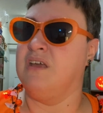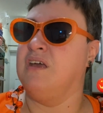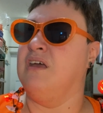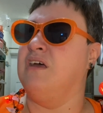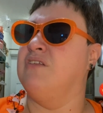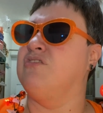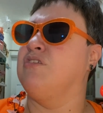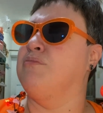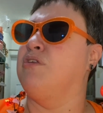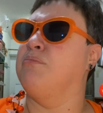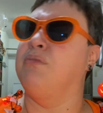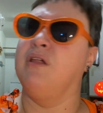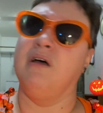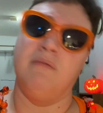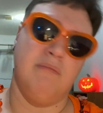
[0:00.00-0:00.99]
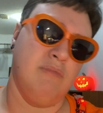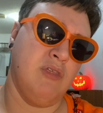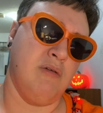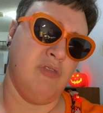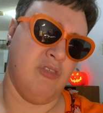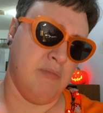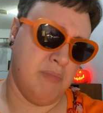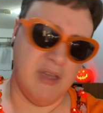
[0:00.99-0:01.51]
And some of
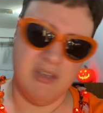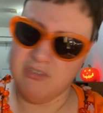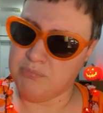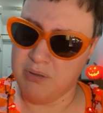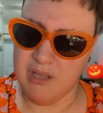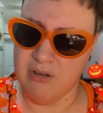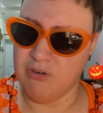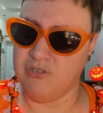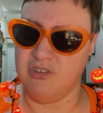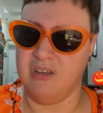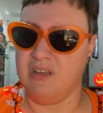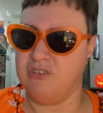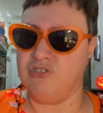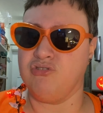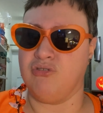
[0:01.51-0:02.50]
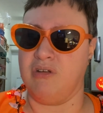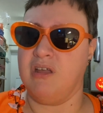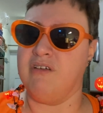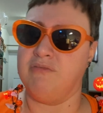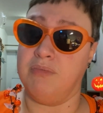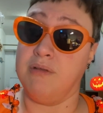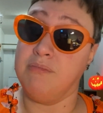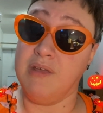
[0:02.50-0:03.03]
the best players in history
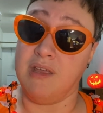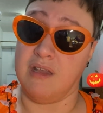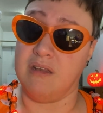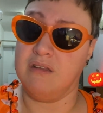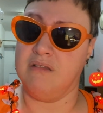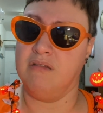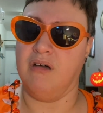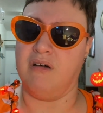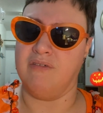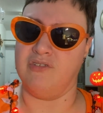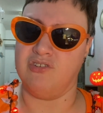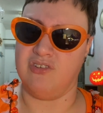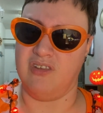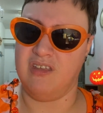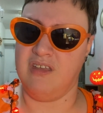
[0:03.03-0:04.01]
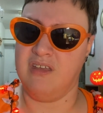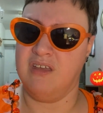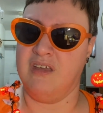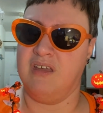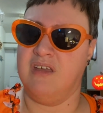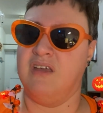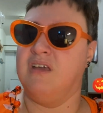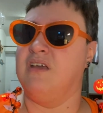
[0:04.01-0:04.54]
have been men, obviously.
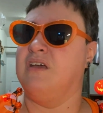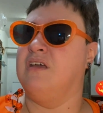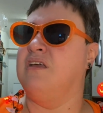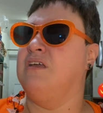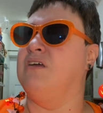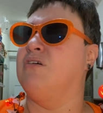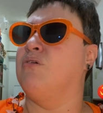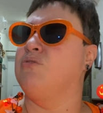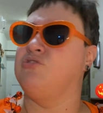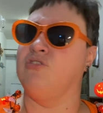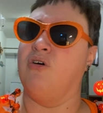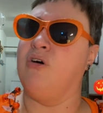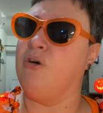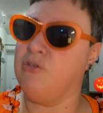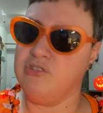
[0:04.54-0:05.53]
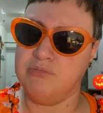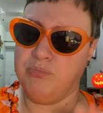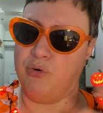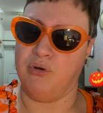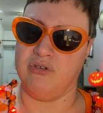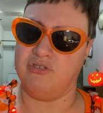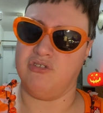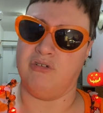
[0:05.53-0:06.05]
You know, so all
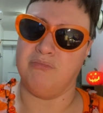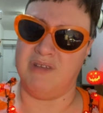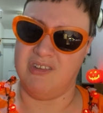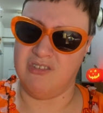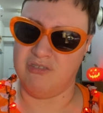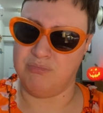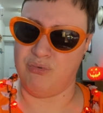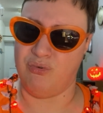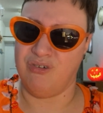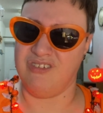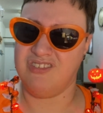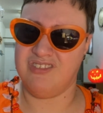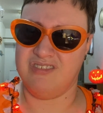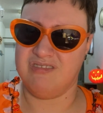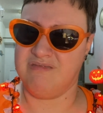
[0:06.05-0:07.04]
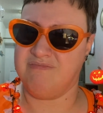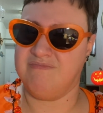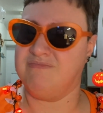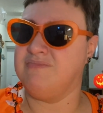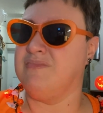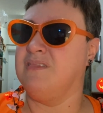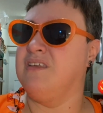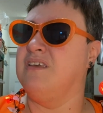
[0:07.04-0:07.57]
sports are men's sports.
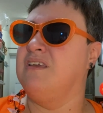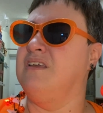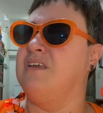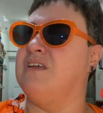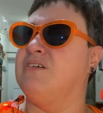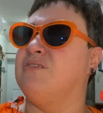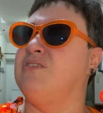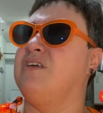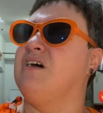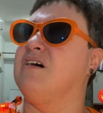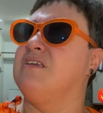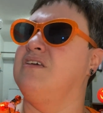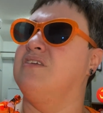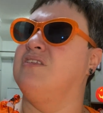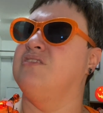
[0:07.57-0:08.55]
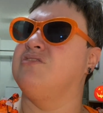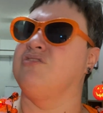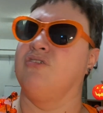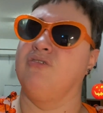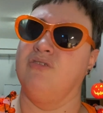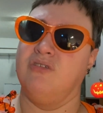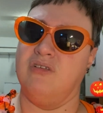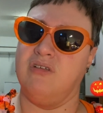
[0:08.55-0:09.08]
You know, and the idea
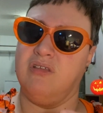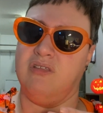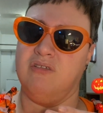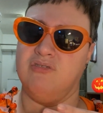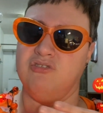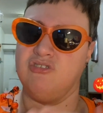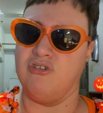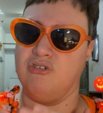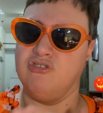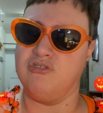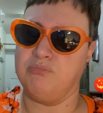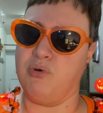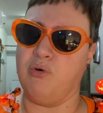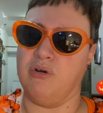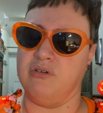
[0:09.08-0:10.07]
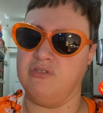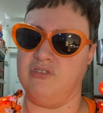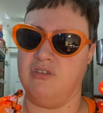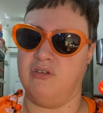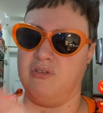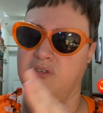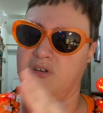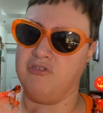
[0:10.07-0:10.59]
that there's certain sports, you
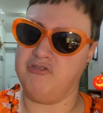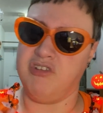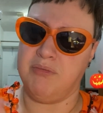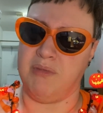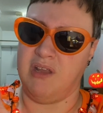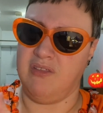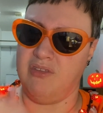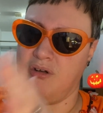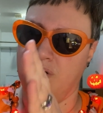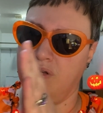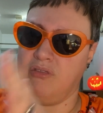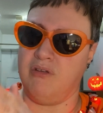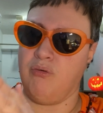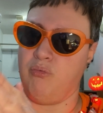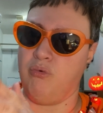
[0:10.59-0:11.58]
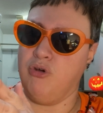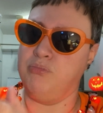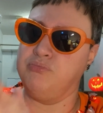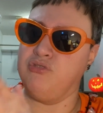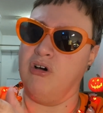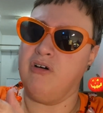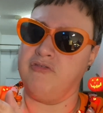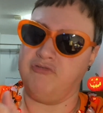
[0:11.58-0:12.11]
know, that are feminine, they're roped
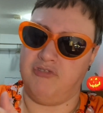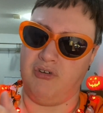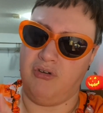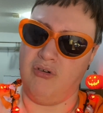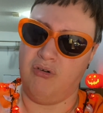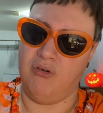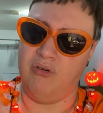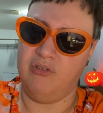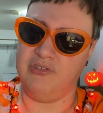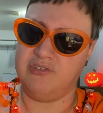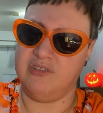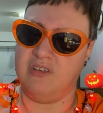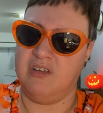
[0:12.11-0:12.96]
off for girls.